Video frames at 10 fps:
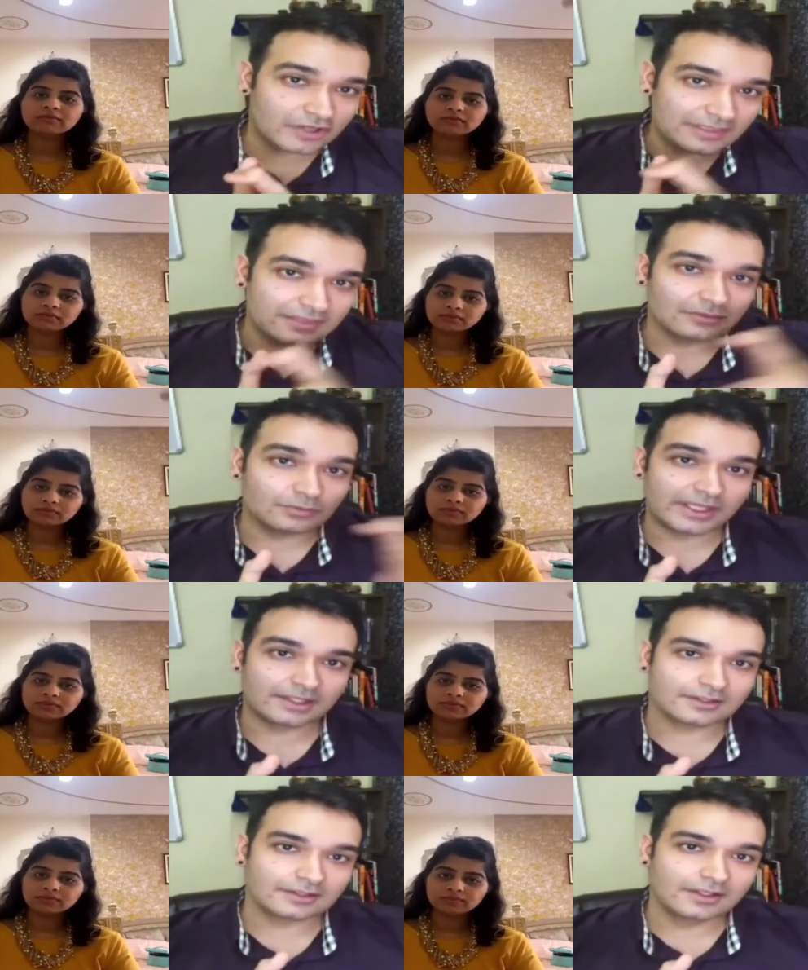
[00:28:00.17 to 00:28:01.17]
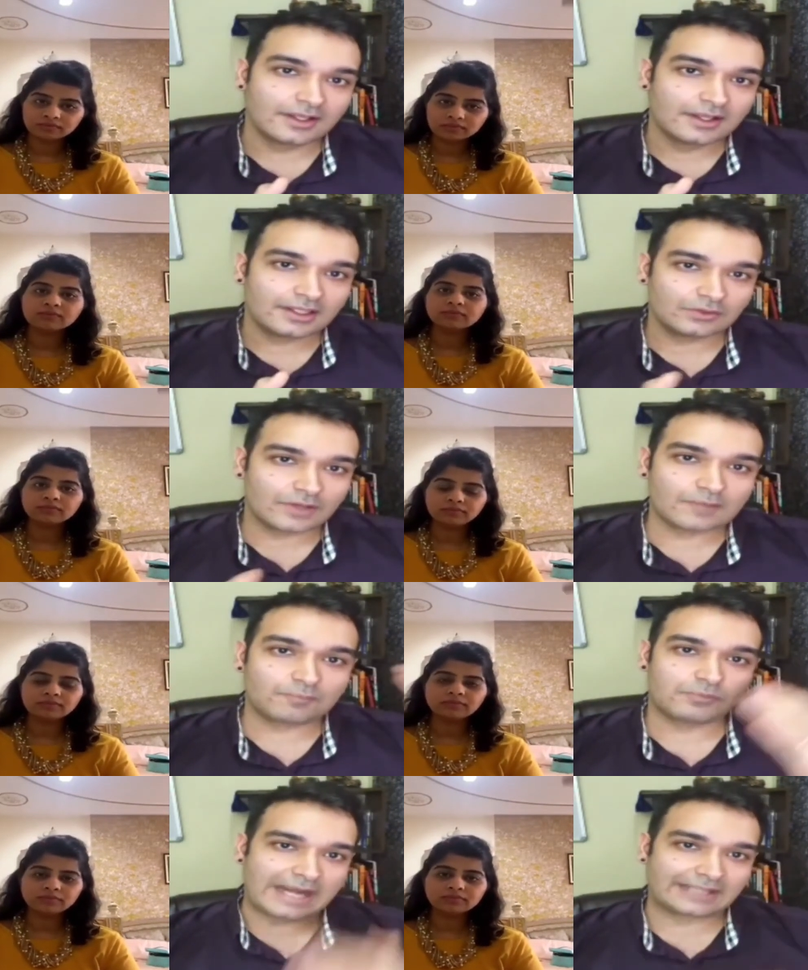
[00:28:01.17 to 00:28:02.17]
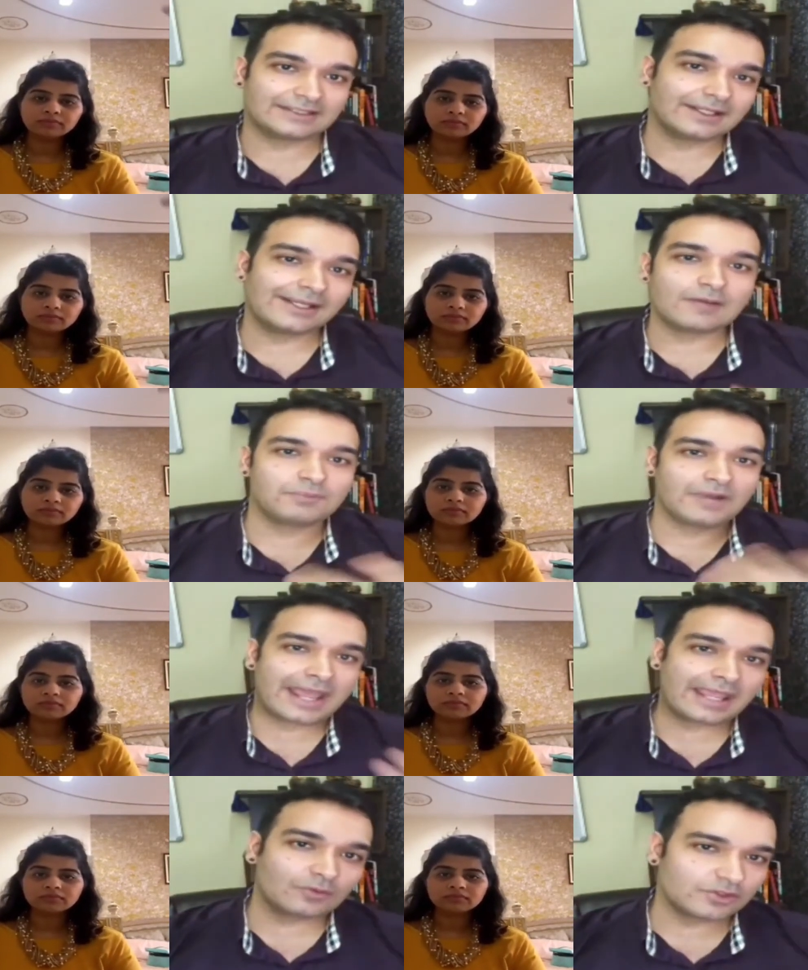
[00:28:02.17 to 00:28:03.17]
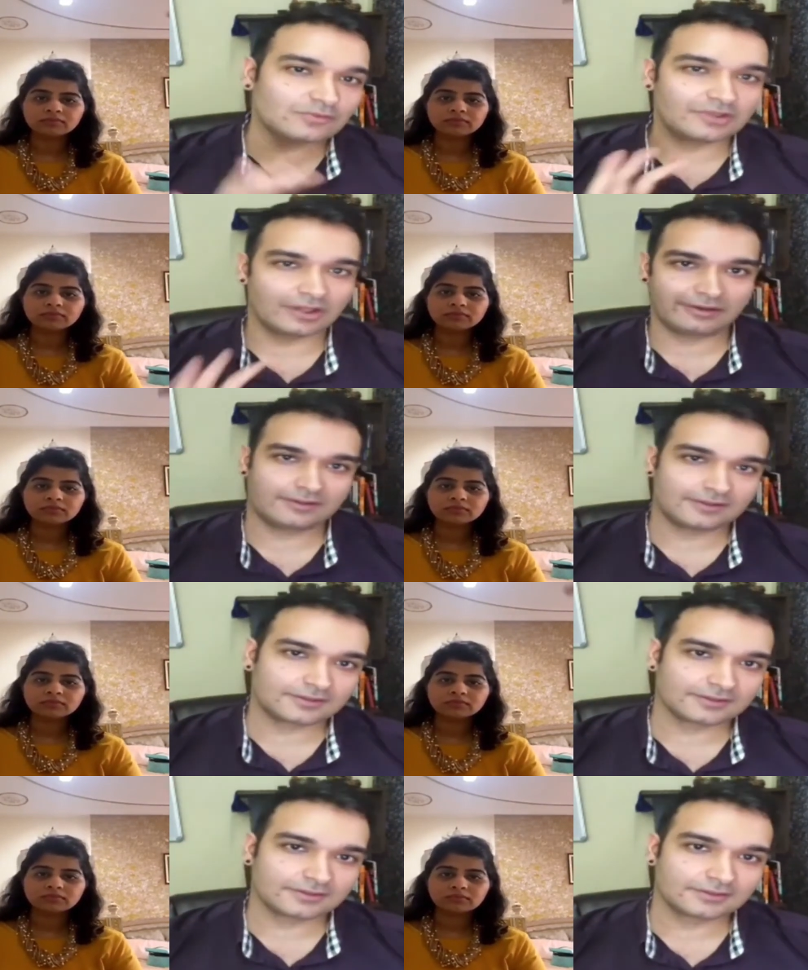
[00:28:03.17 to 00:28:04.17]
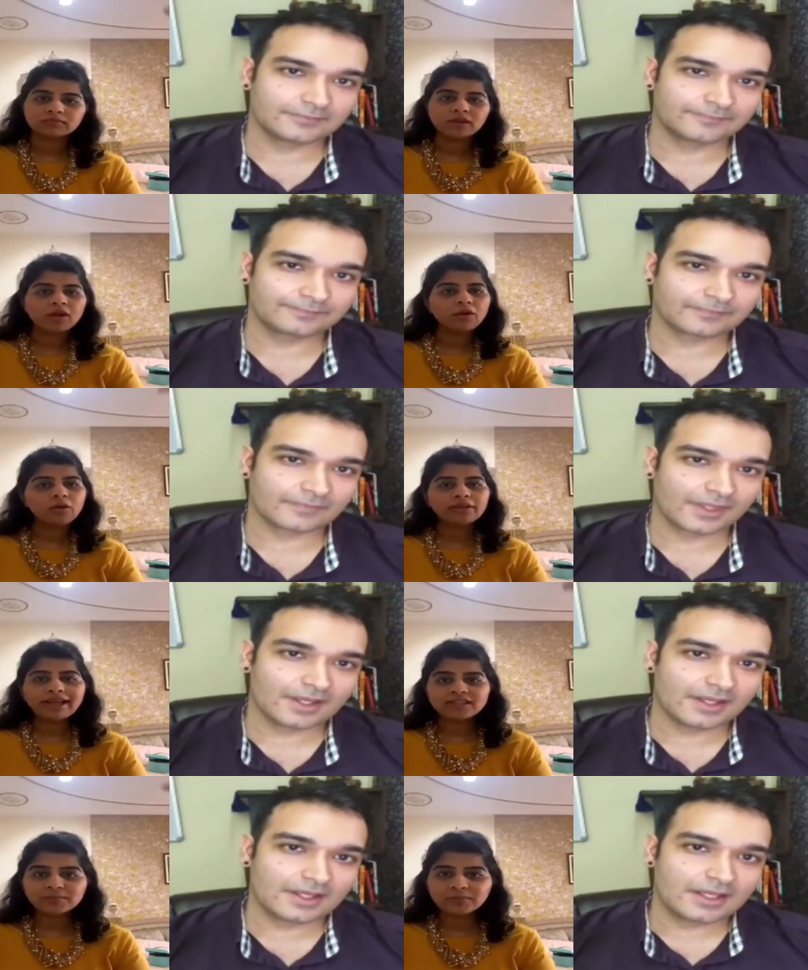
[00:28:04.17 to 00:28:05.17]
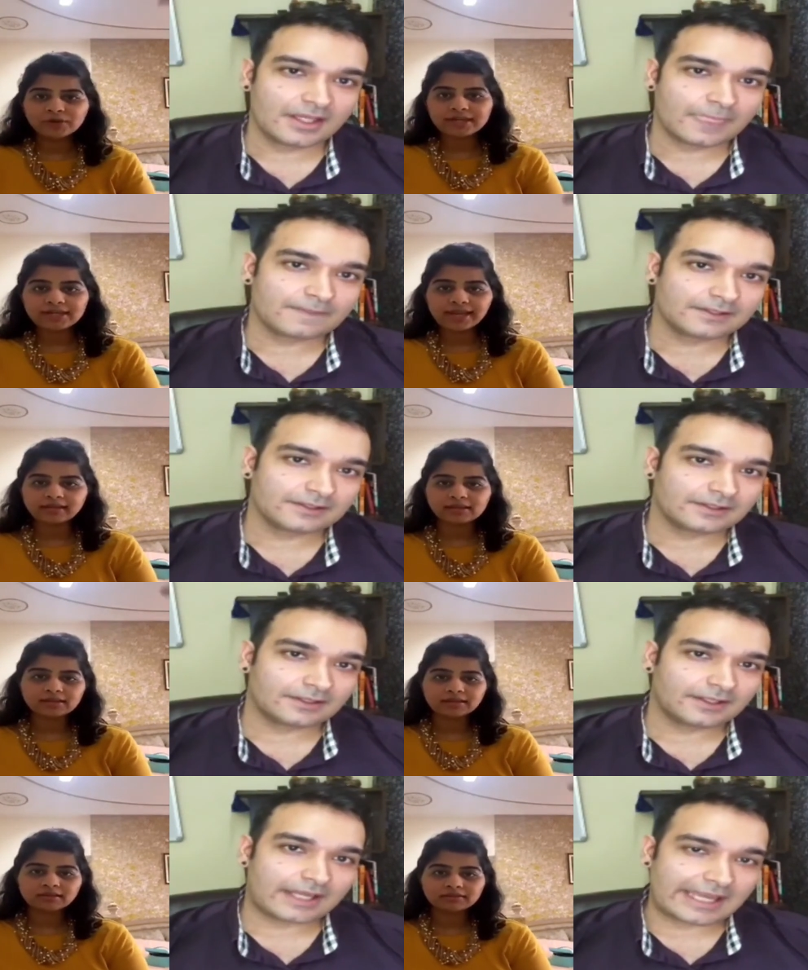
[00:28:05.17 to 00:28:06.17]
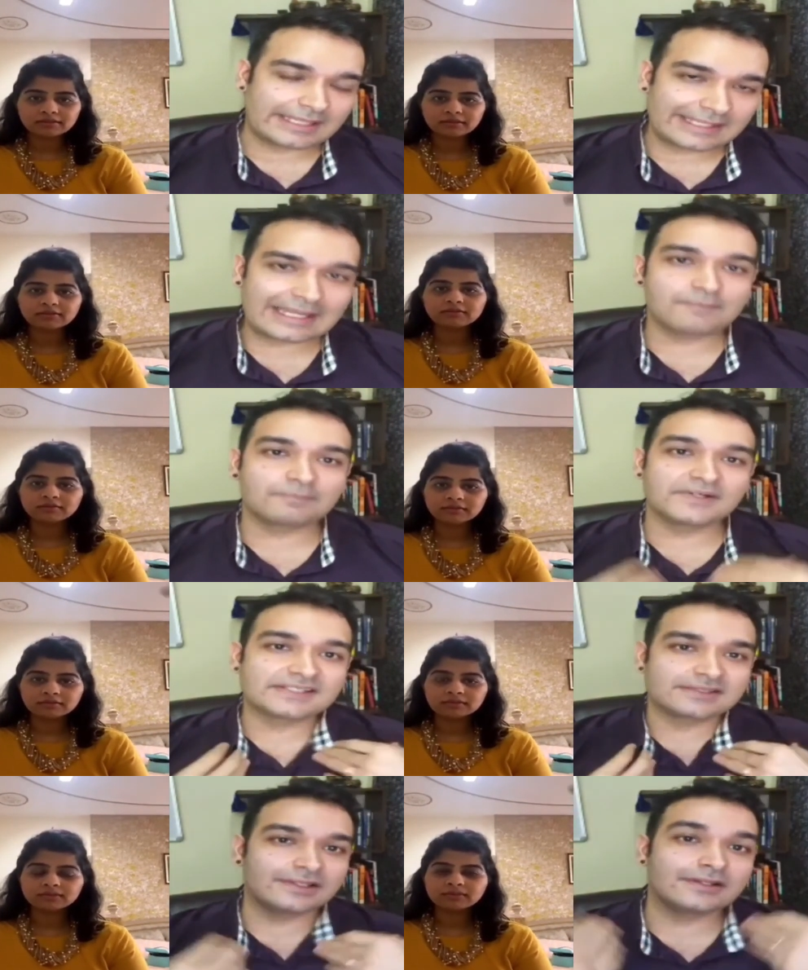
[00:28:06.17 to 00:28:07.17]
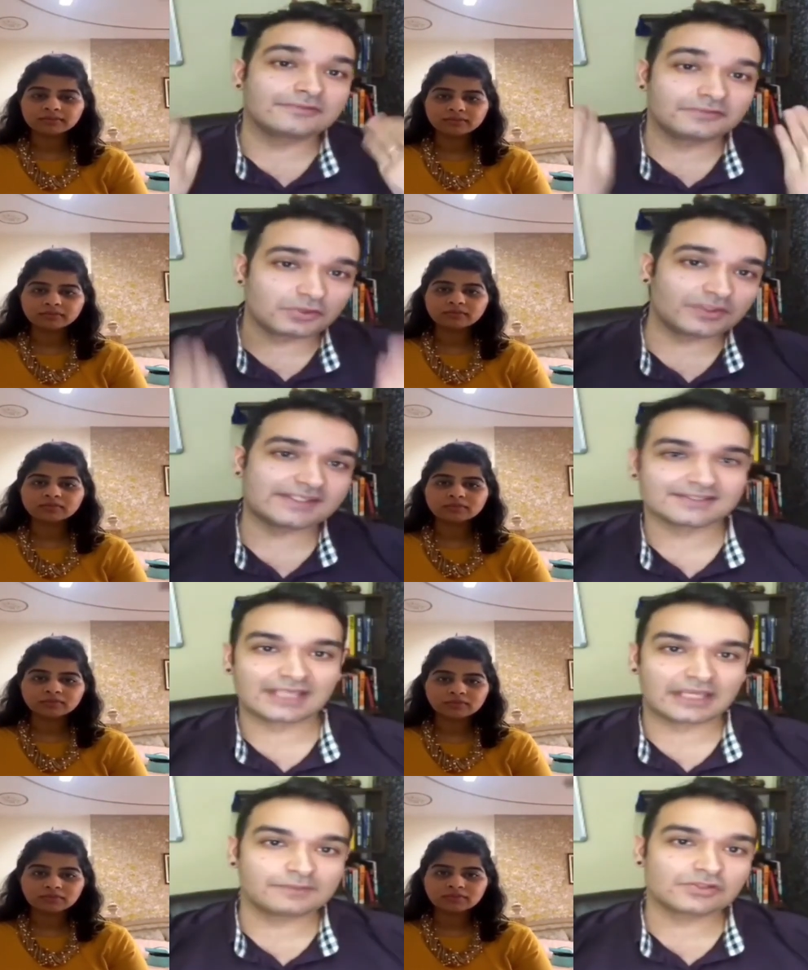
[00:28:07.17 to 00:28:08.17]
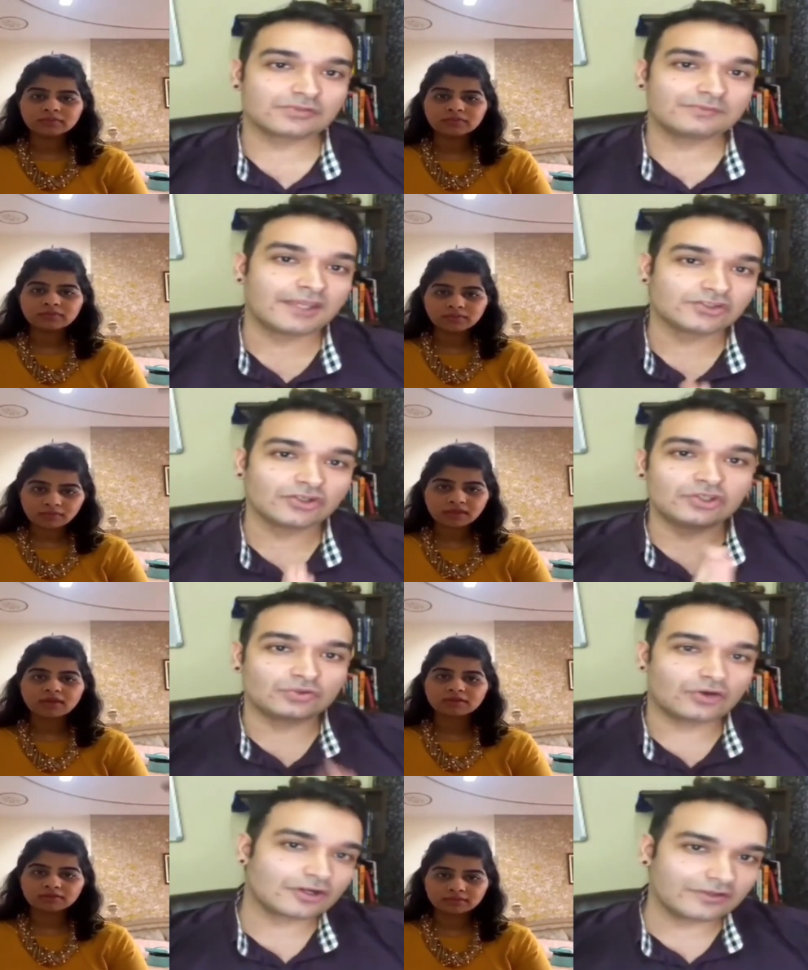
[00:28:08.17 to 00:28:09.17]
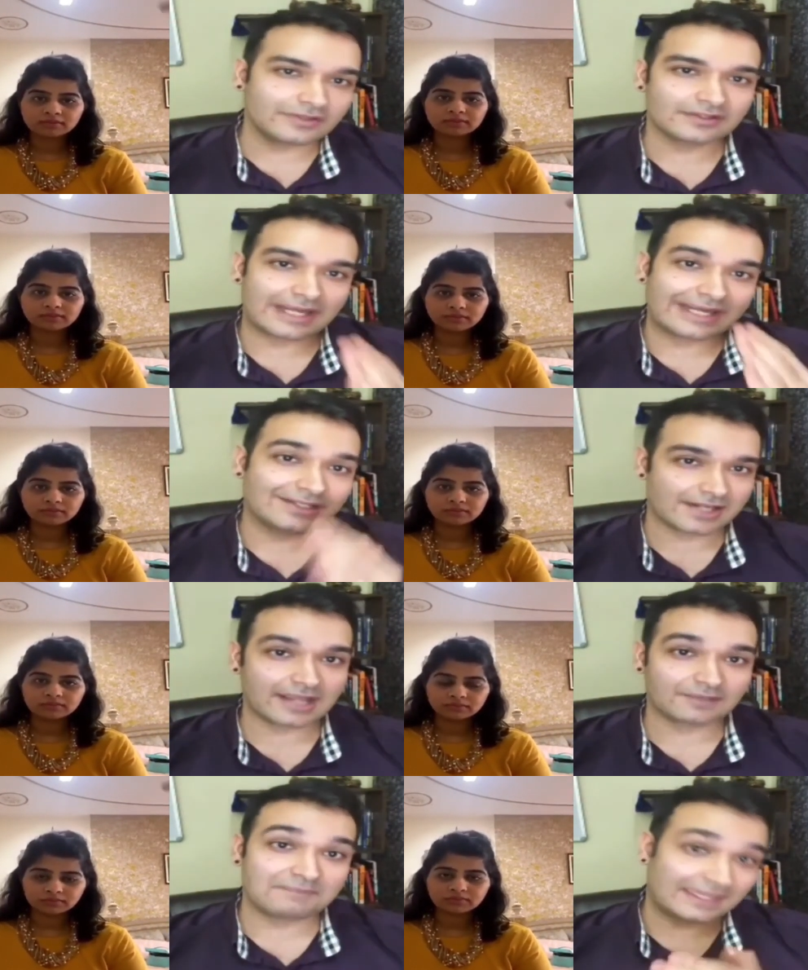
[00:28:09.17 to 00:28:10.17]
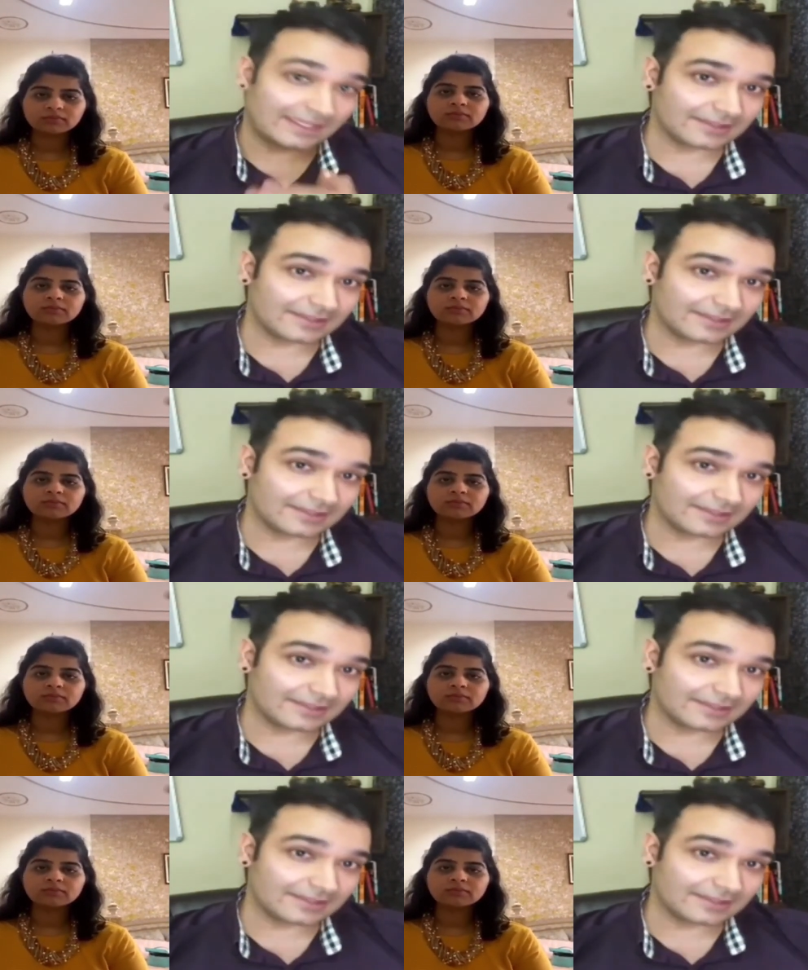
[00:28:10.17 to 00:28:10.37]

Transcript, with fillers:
Speaker 1: the week you are mm-hmm. practically applying what you've learned.
Speaker 2: Oh, that's brilliant.
Speaker 1: And then I personally review these assignments to make sure you are on the right track, making the